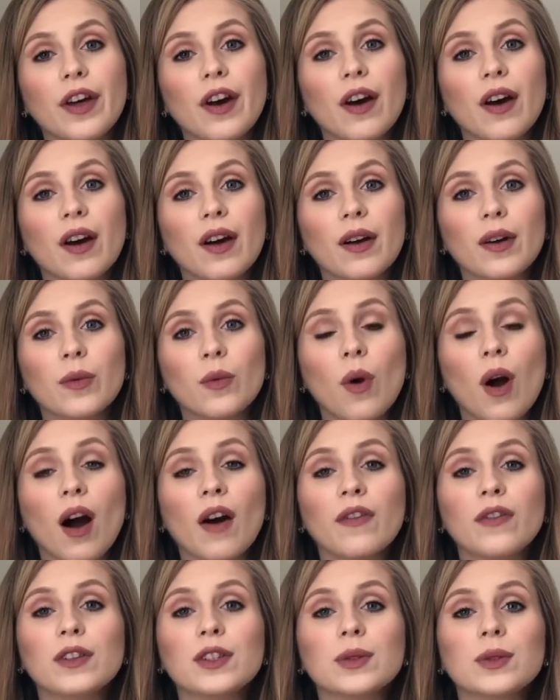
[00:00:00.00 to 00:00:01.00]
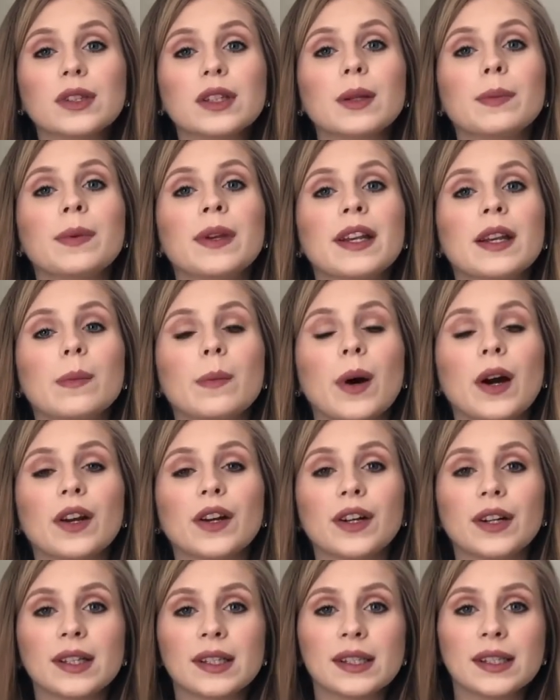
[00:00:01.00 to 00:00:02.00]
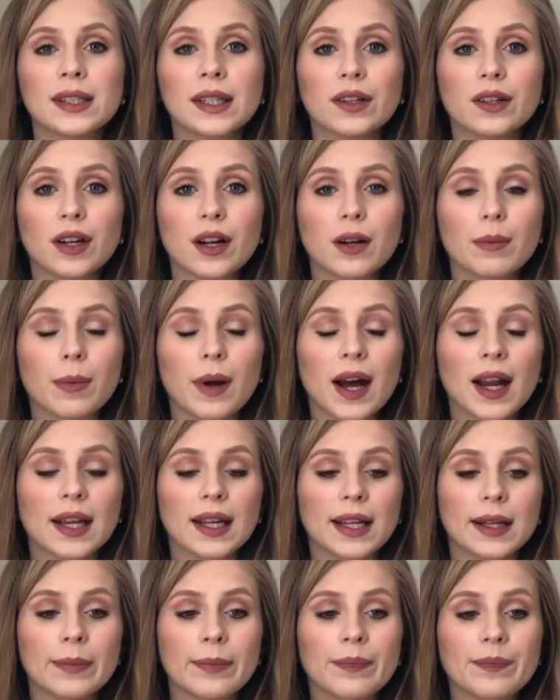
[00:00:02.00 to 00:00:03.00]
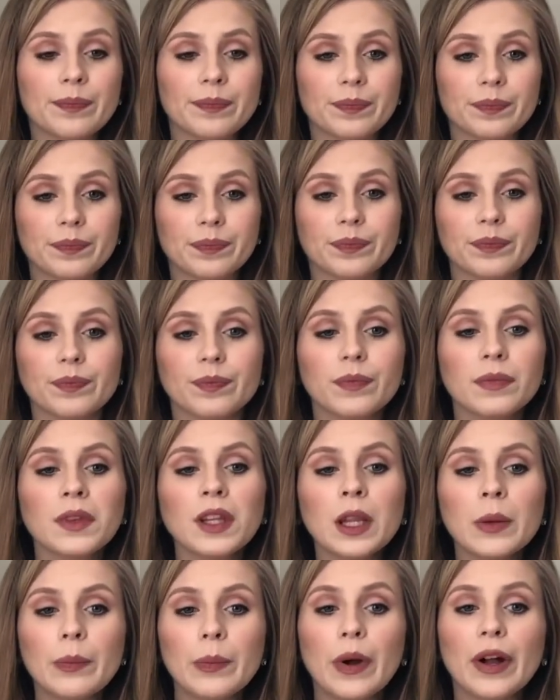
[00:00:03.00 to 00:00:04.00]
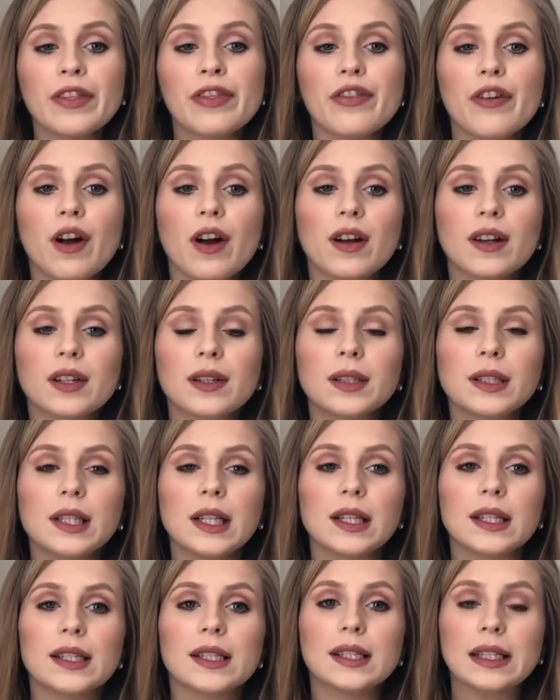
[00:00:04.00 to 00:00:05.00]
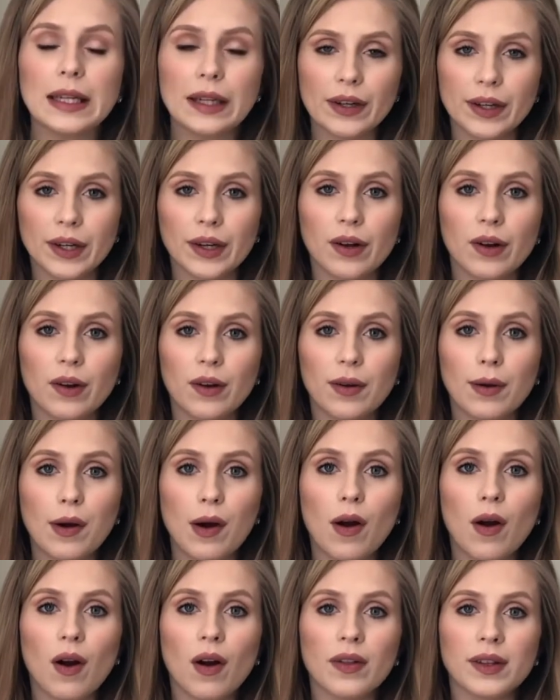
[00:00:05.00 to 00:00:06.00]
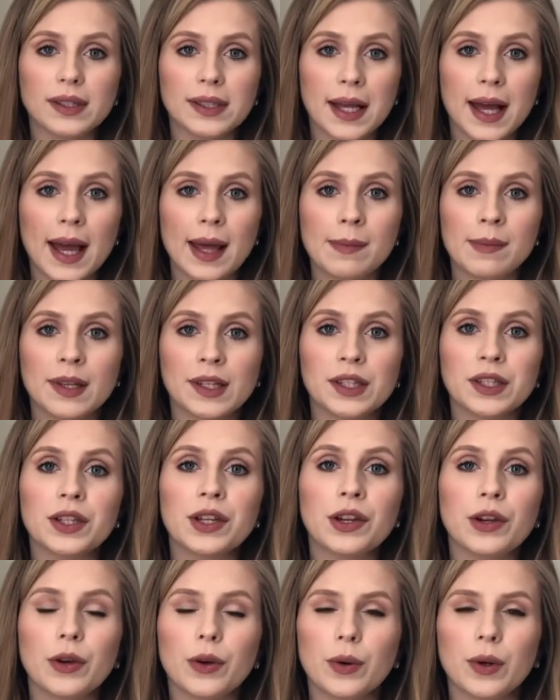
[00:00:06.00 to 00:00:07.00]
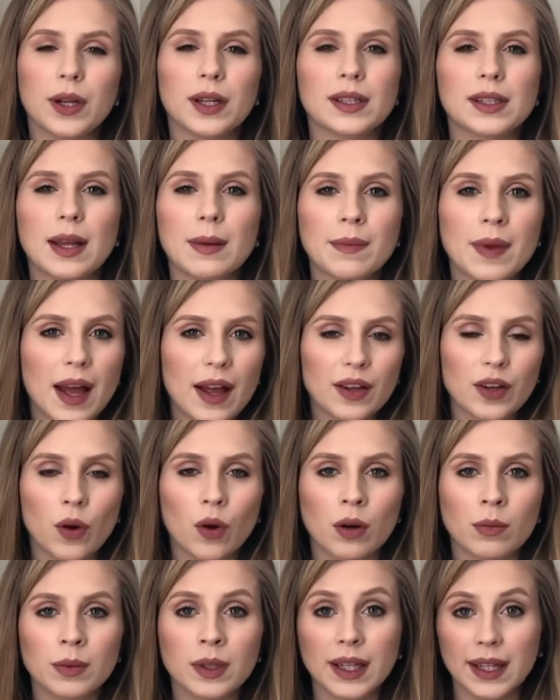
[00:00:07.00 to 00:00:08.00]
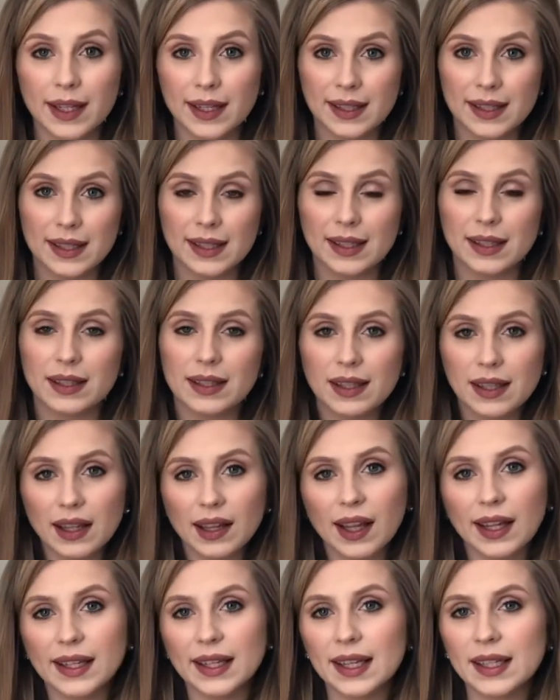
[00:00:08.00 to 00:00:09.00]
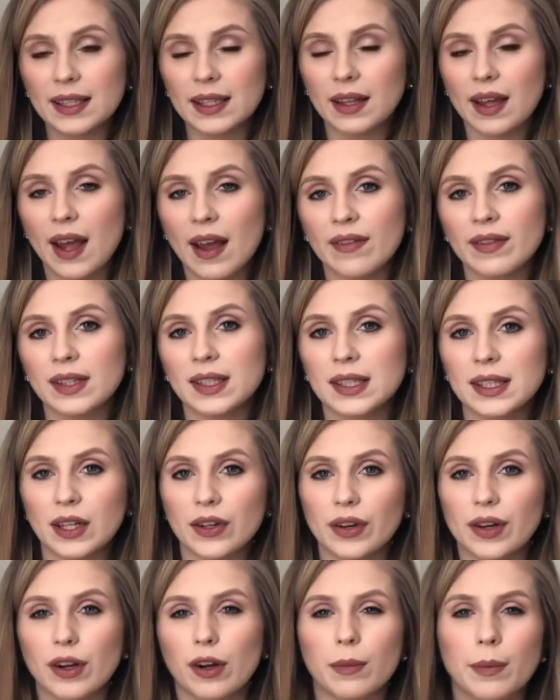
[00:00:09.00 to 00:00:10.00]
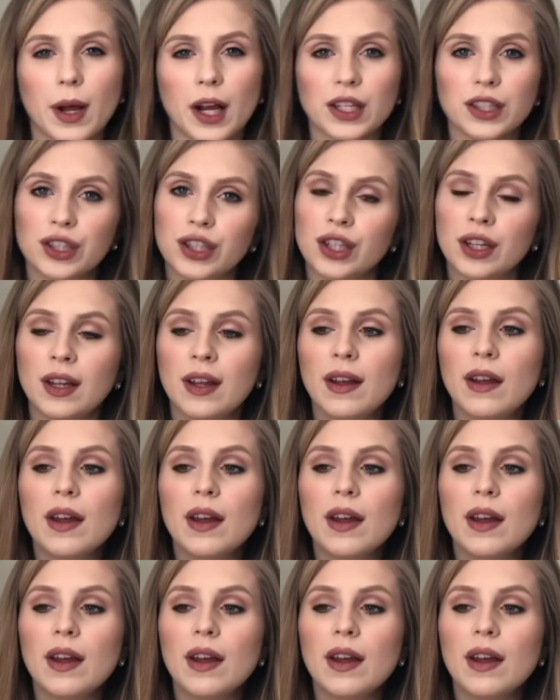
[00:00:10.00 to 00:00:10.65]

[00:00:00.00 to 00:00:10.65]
the waffles with the peanut butter and syrup on it. But the cereal all the time is new, because I'm not normally like into having cereal much.